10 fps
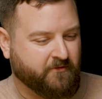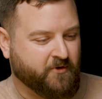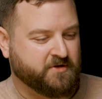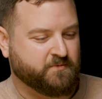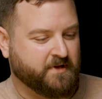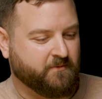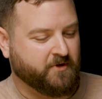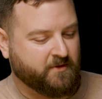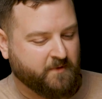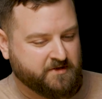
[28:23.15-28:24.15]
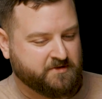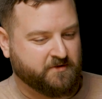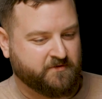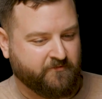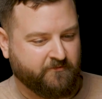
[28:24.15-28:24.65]
the first one that really
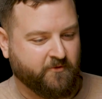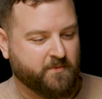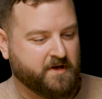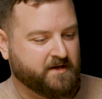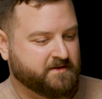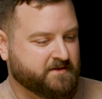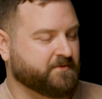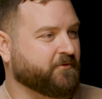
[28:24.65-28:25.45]
registers for me is,